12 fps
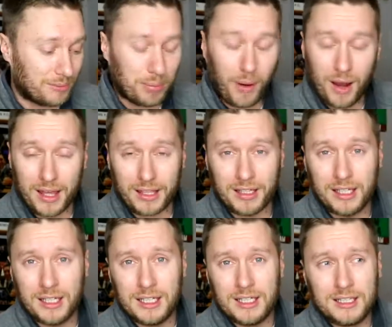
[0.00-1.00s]
and play.
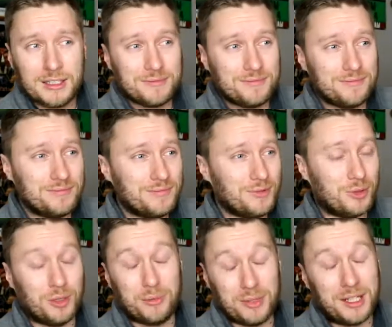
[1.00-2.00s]

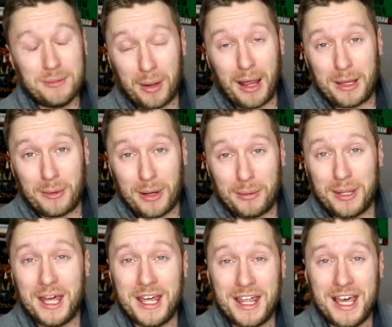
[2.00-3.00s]
Well, they didn't play well.
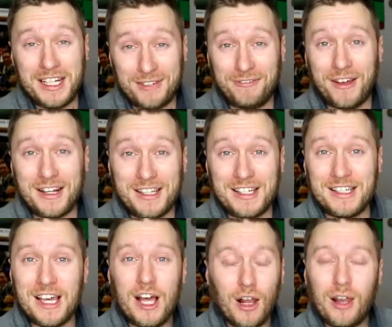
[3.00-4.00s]
They
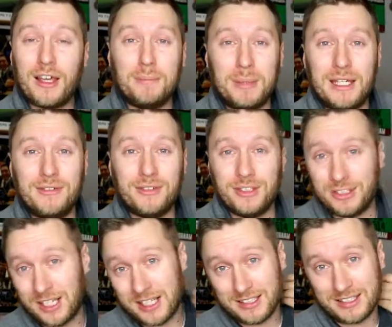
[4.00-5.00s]
defended like
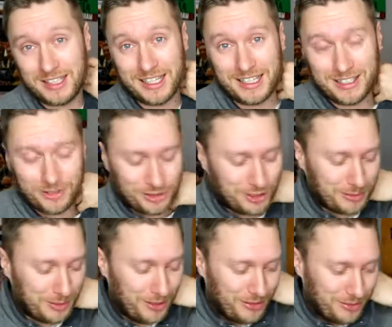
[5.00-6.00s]
beavers, as Chris
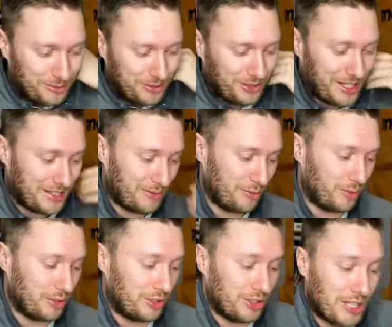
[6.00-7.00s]
Kamara said
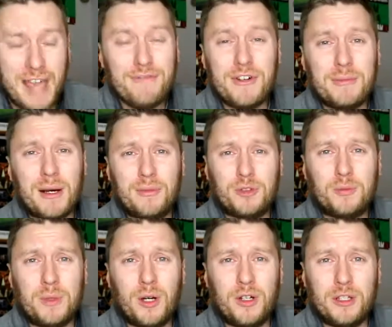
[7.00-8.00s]
once. Every man
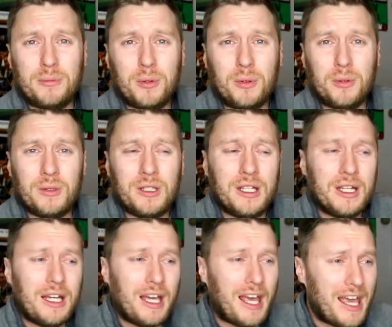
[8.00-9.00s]
was behind the ball.
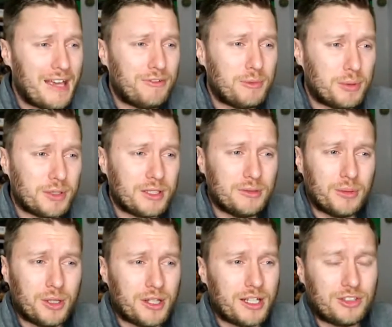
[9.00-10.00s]
Everybody
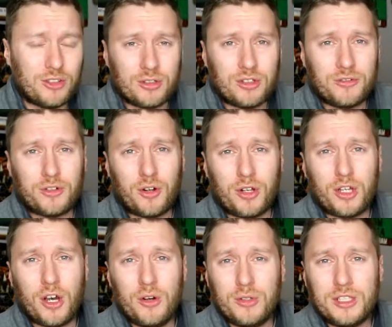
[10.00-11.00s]
worked their socks off. Connor
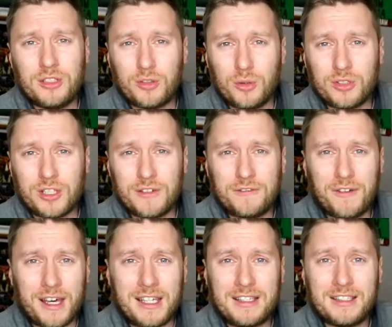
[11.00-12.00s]
Cody took one to the
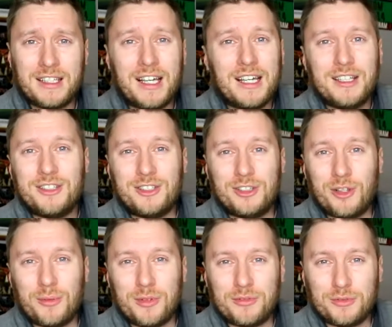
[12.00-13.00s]
face to
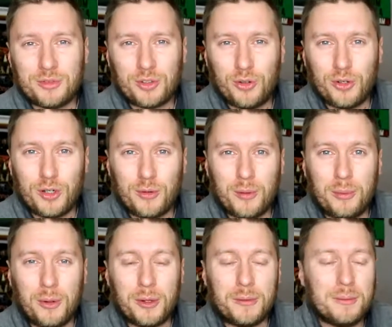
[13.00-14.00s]
stop them from scoring at one
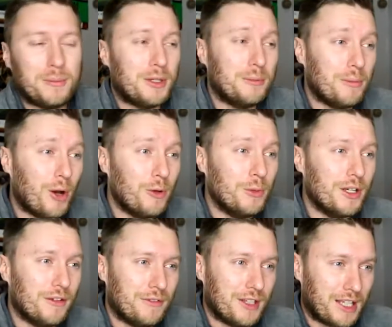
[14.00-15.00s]
point. But the
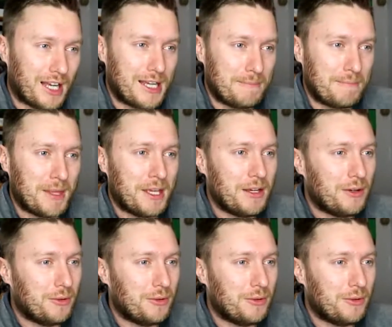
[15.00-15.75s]
moment of the game,